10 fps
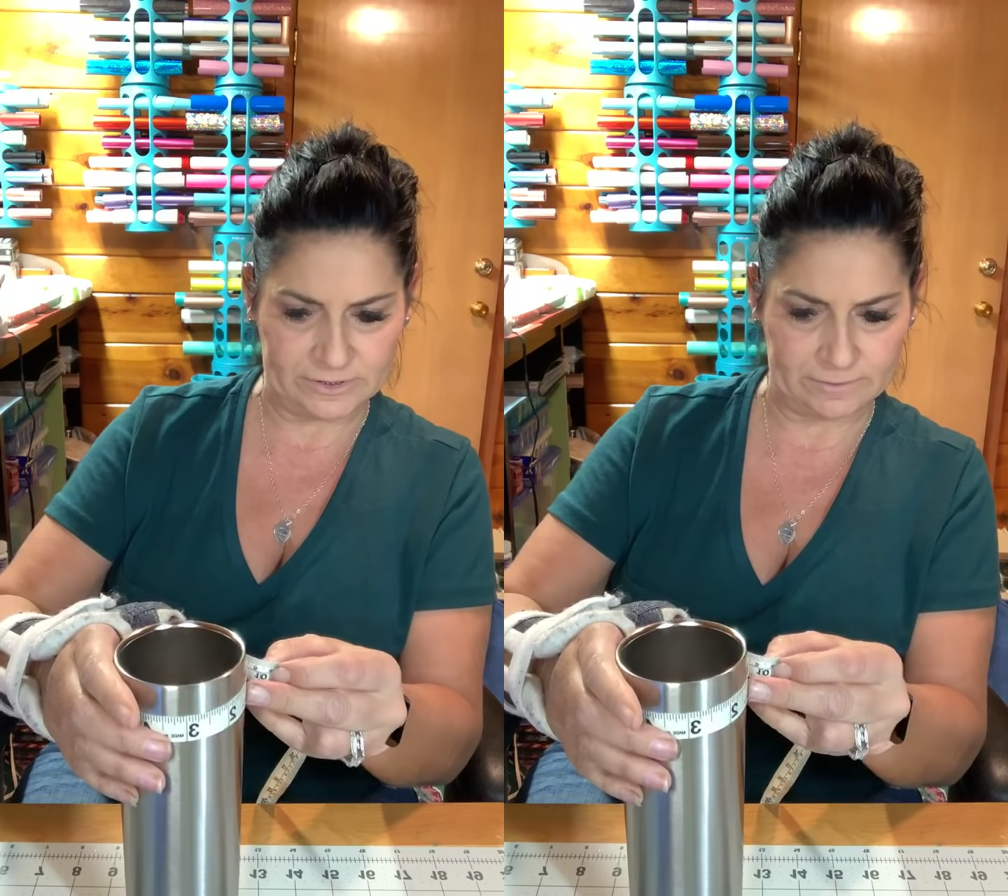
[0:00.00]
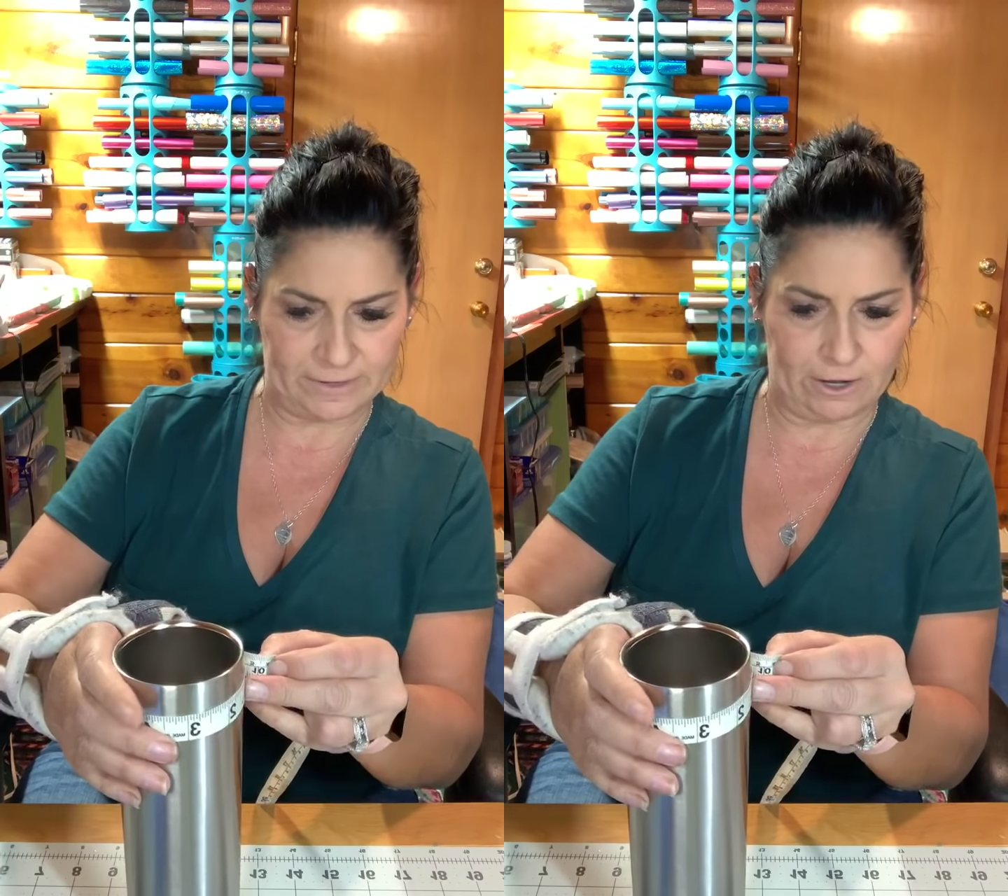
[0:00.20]

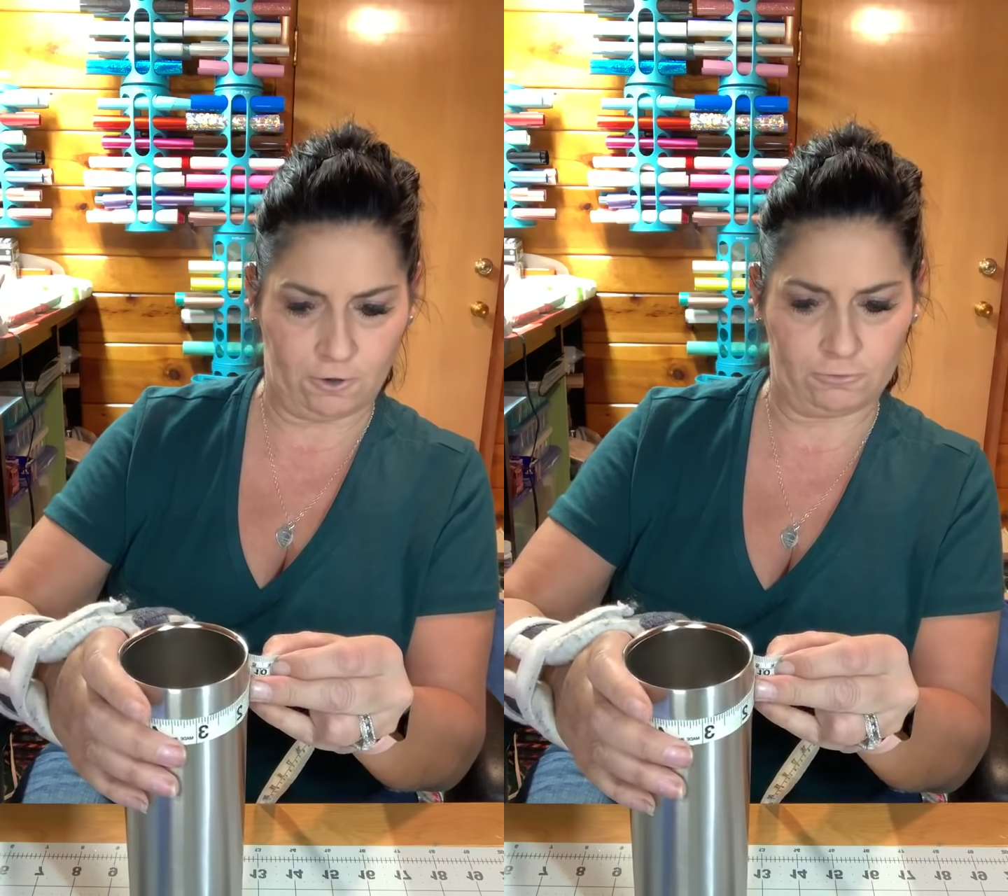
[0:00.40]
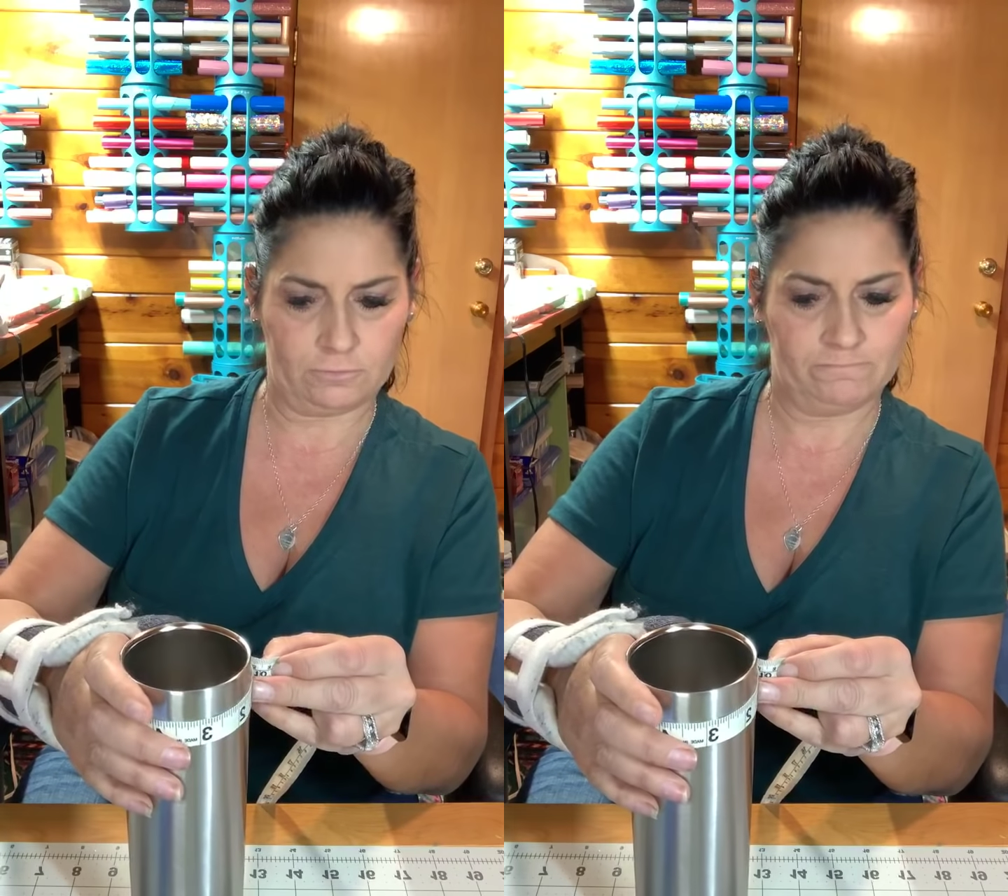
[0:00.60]
is
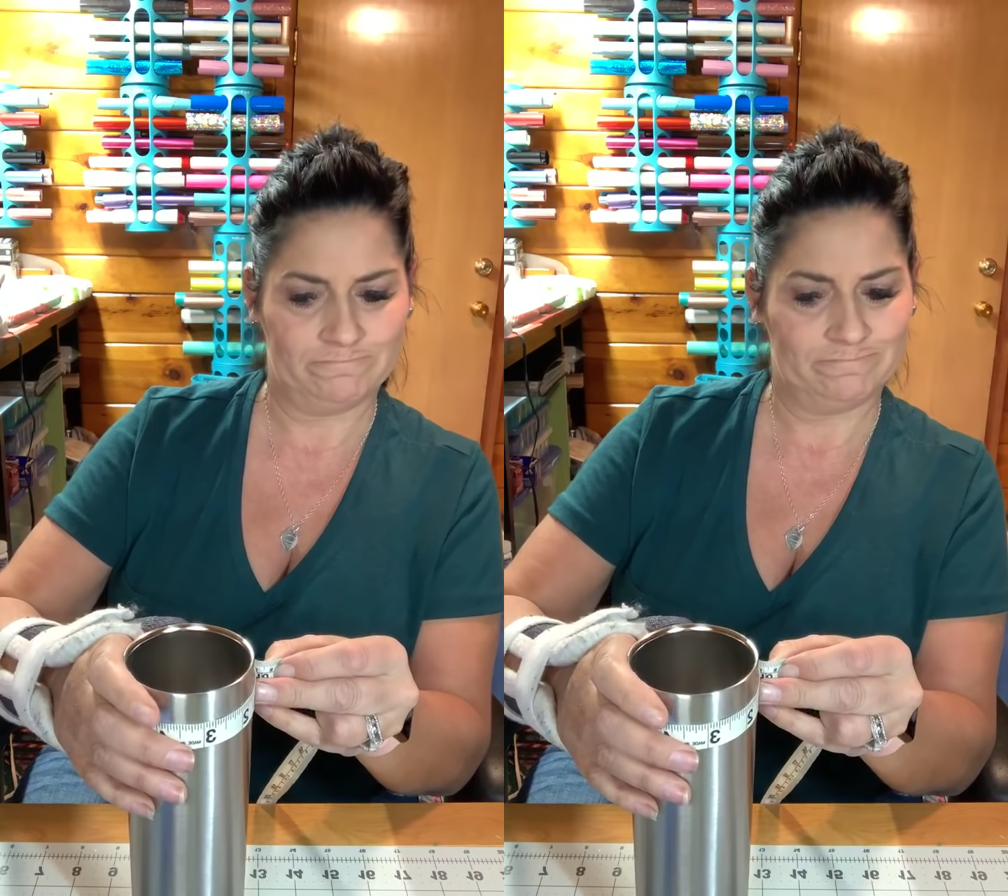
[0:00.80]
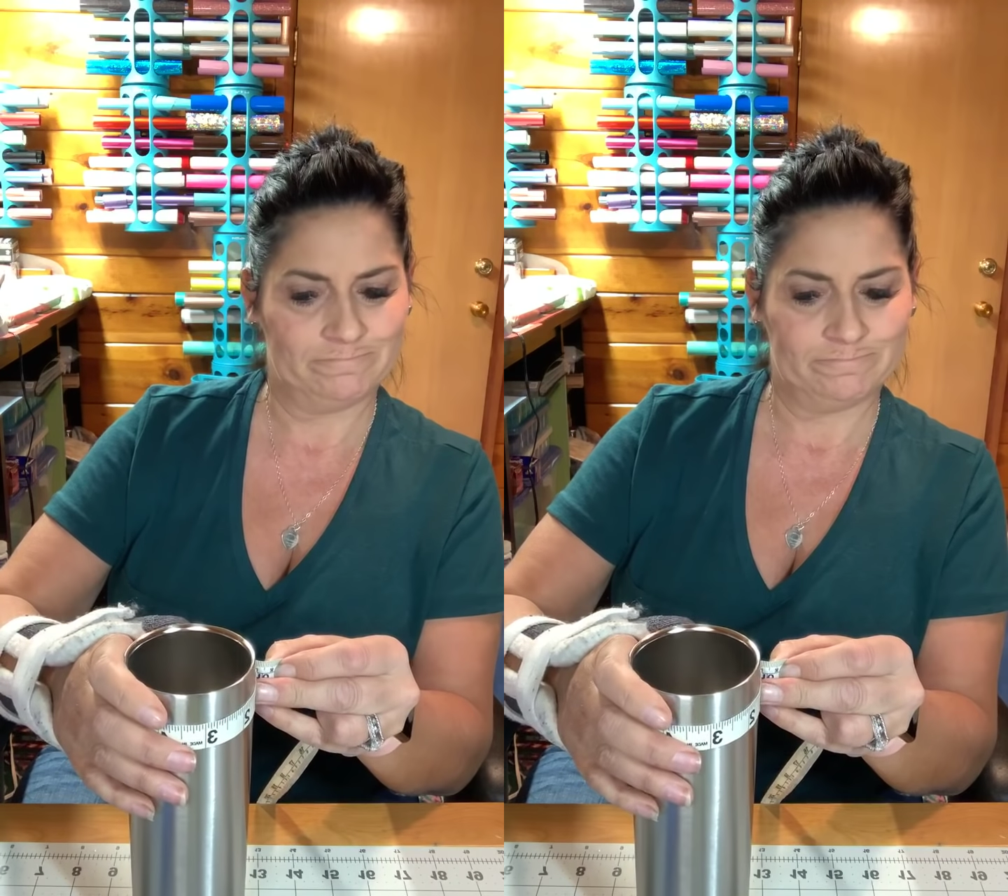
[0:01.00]
about
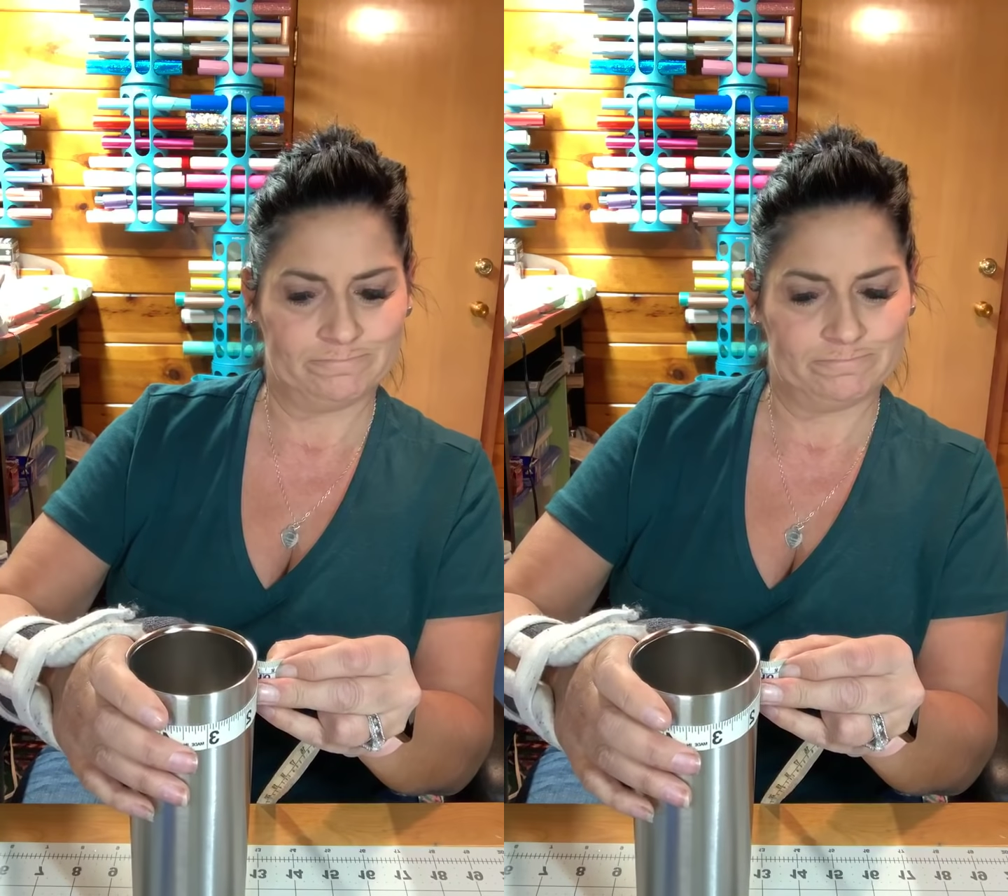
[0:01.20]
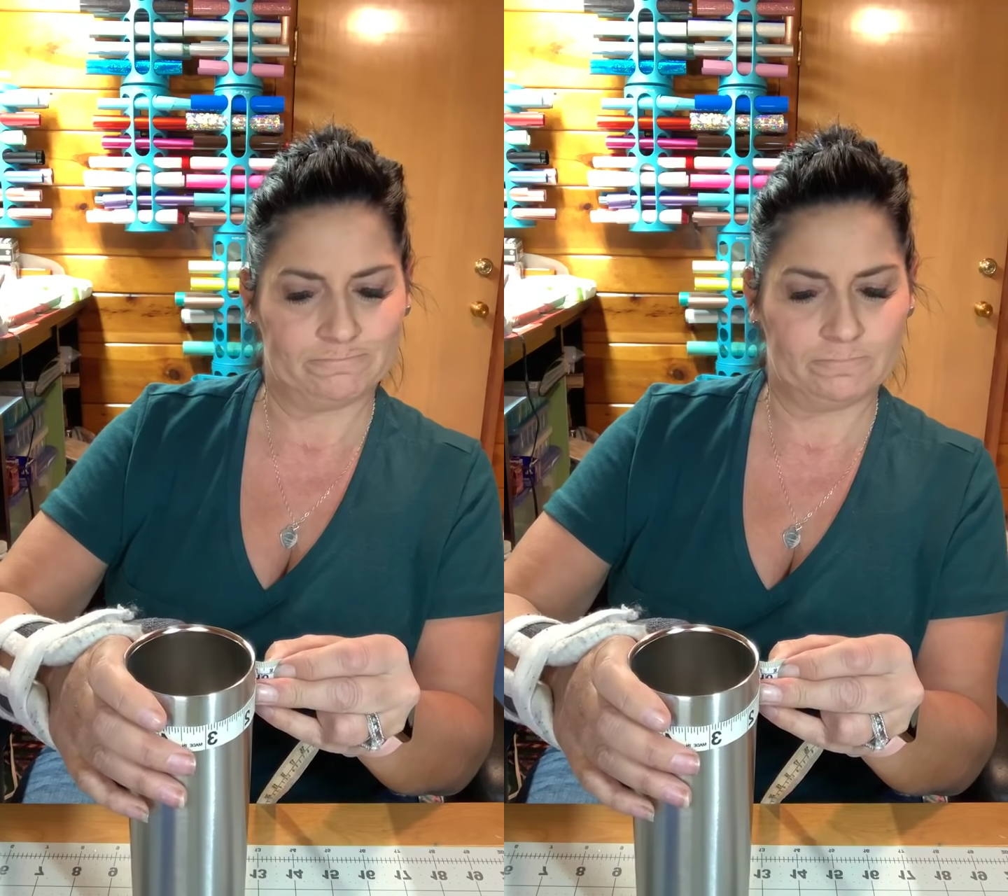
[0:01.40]

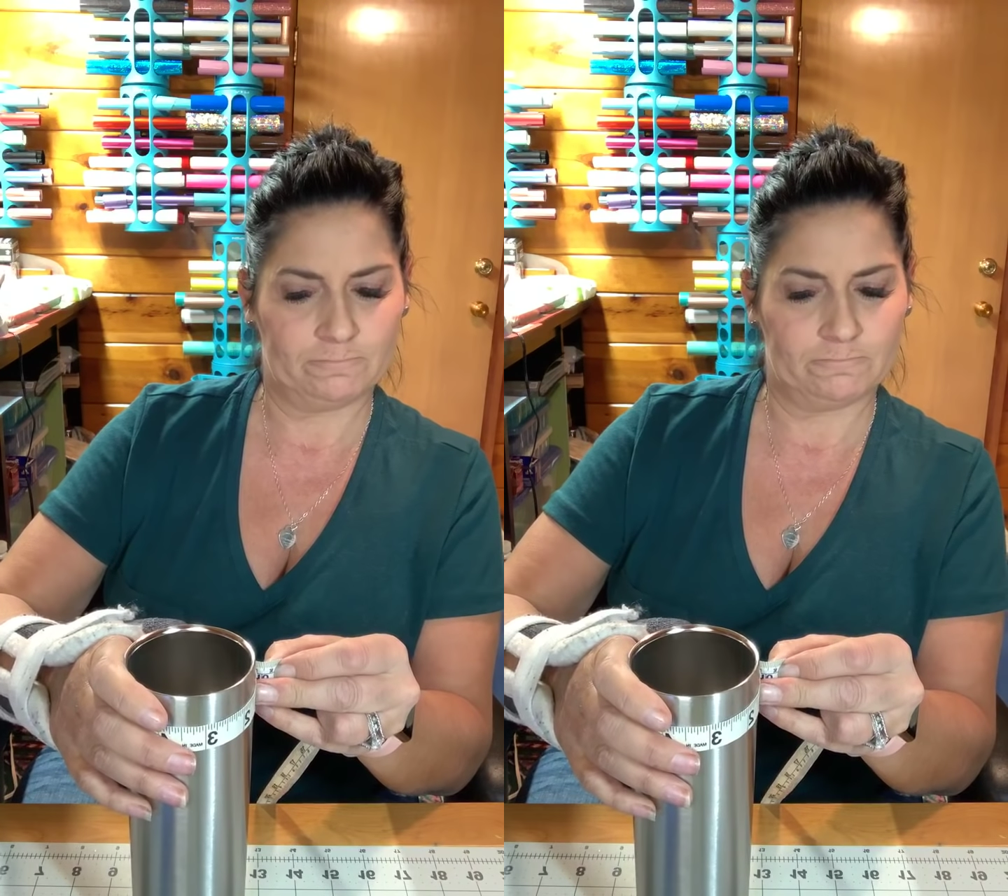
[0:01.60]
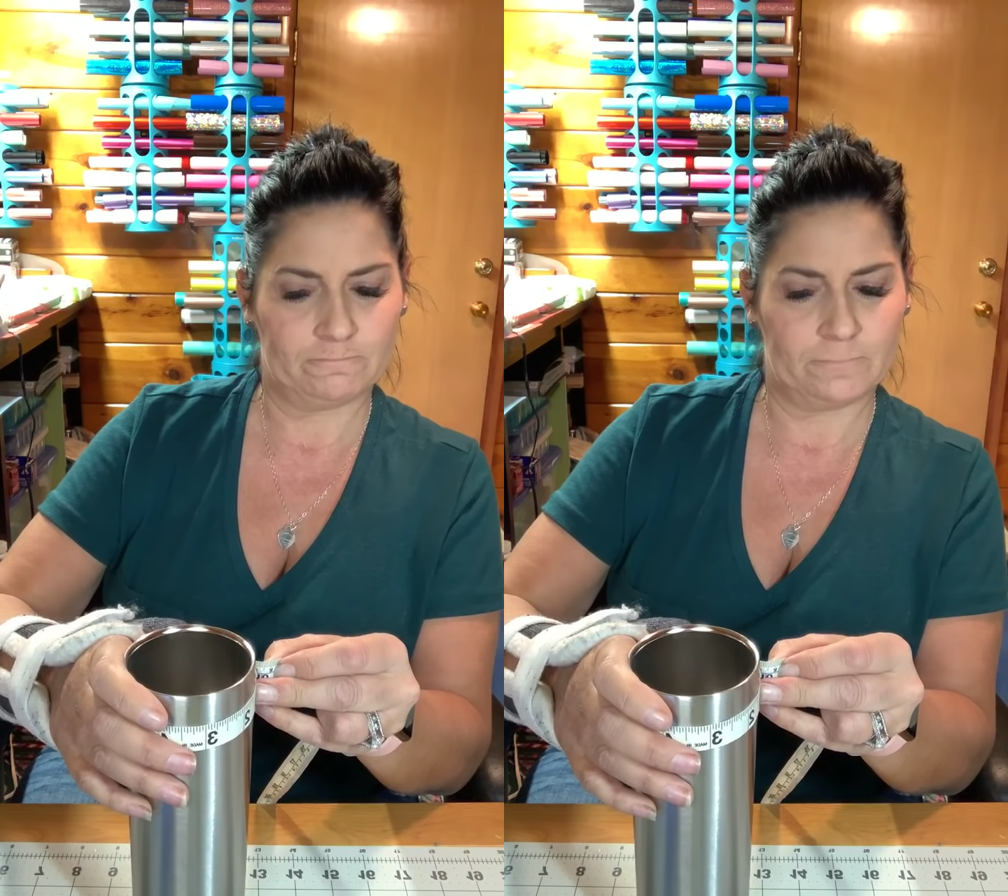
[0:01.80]

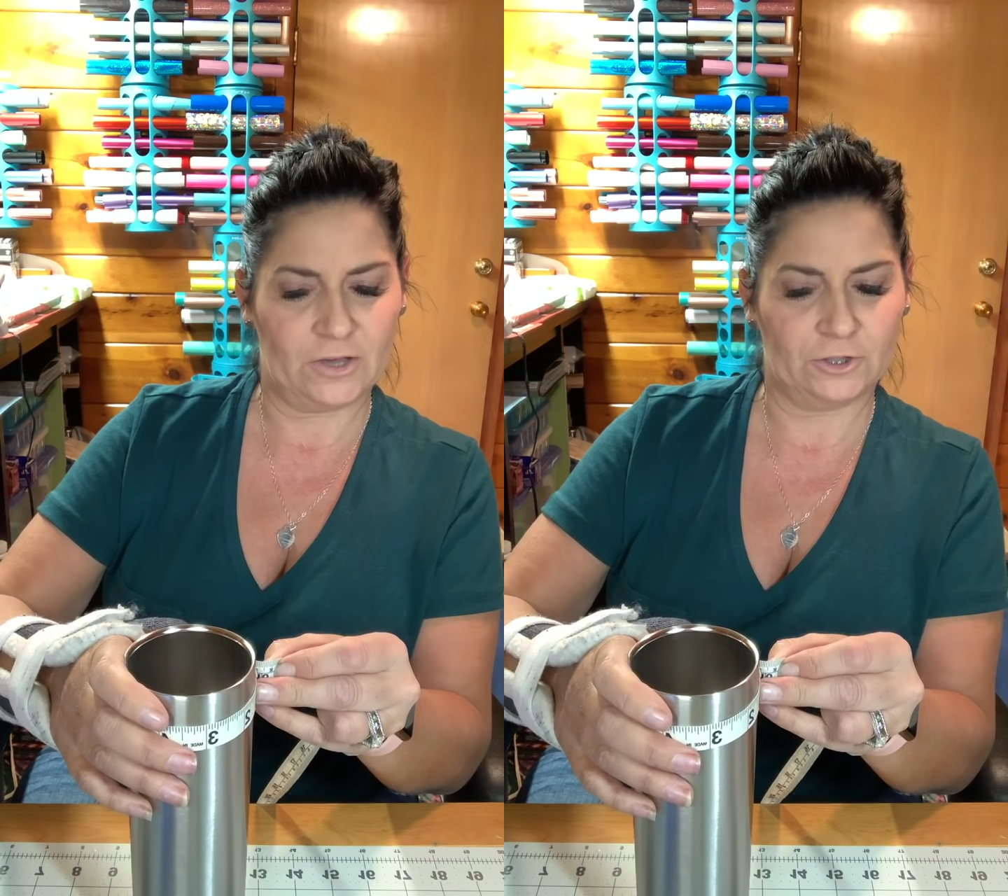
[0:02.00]
a